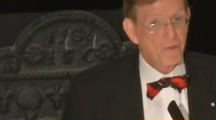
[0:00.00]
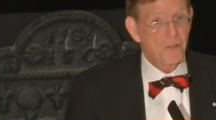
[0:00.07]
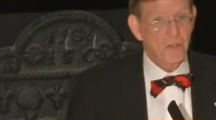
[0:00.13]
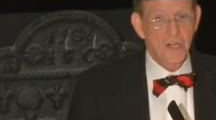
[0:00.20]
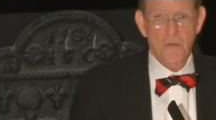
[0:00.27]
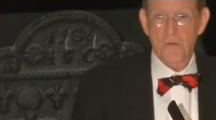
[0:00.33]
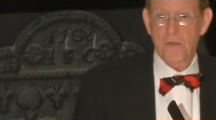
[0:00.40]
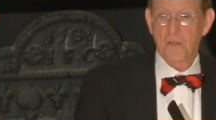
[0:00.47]

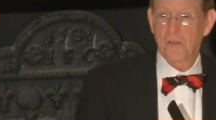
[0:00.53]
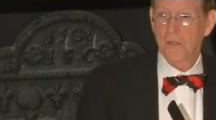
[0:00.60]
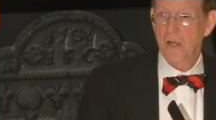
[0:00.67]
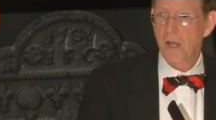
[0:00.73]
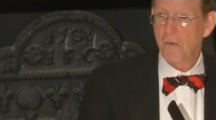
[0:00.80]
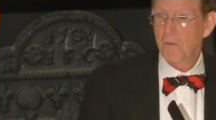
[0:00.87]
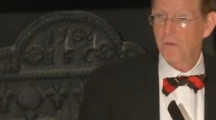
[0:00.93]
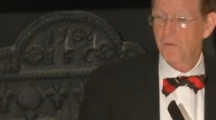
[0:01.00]
significance,
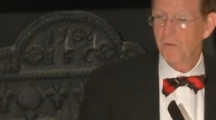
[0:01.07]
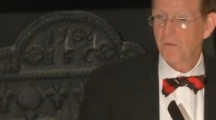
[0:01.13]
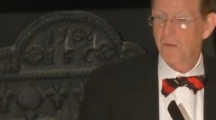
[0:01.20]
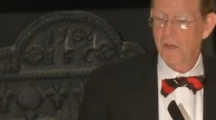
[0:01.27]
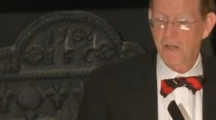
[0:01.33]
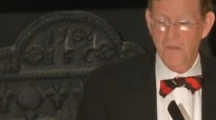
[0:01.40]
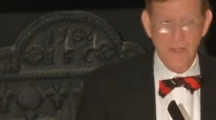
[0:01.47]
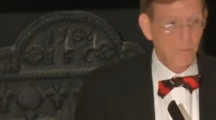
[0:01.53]
Congress was
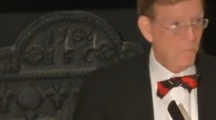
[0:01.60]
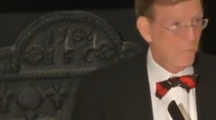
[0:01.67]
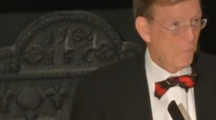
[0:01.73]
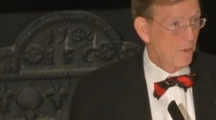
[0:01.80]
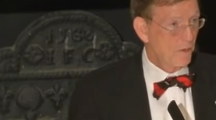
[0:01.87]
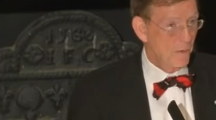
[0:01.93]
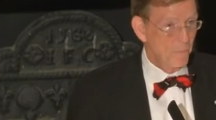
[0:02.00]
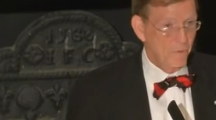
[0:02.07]
very, they
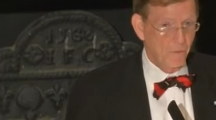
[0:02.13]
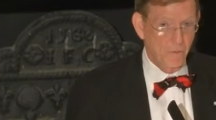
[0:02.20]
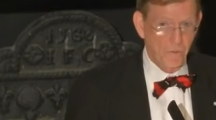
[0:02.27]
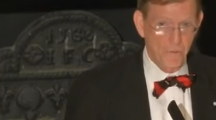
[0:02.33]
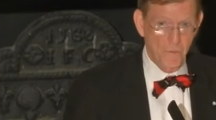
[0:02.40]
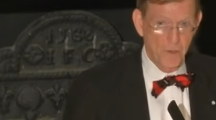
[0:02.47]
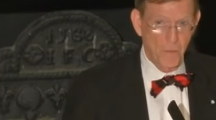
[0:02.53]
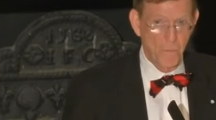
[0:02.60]
printed a,
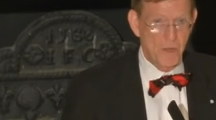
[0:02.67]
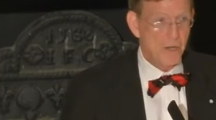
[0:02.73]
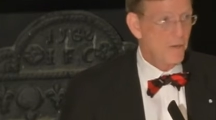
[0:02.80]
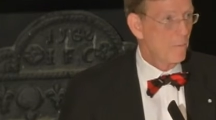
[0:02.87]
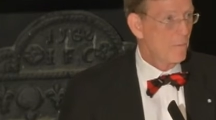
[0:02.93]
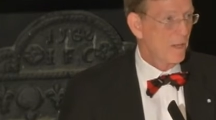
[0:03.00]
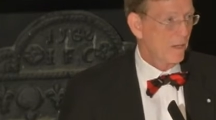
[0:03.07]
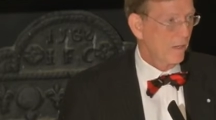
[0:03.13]
you know, minted
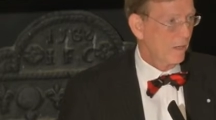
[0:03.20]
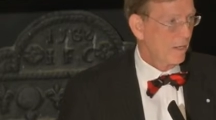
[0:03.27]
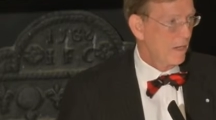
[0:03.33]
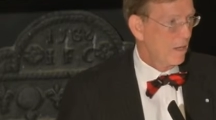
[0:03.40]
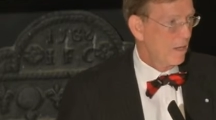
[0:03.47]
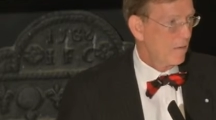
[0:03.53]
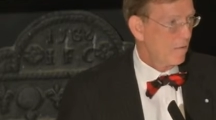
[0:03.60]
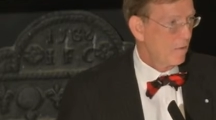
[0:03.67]
a medal in
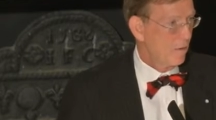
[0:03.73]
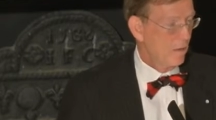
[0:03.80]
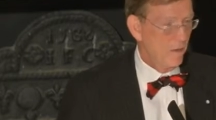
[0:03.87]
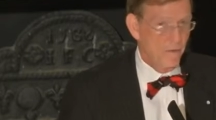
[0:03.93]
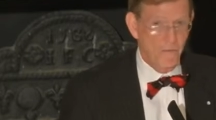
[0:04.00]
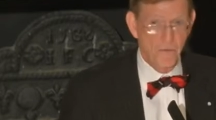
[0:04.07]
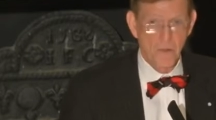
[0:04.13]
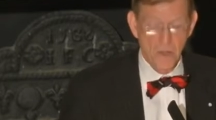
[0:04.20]
honor
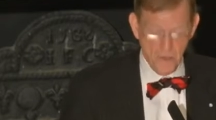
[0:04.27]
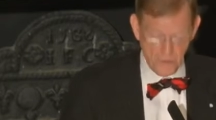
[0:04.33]
of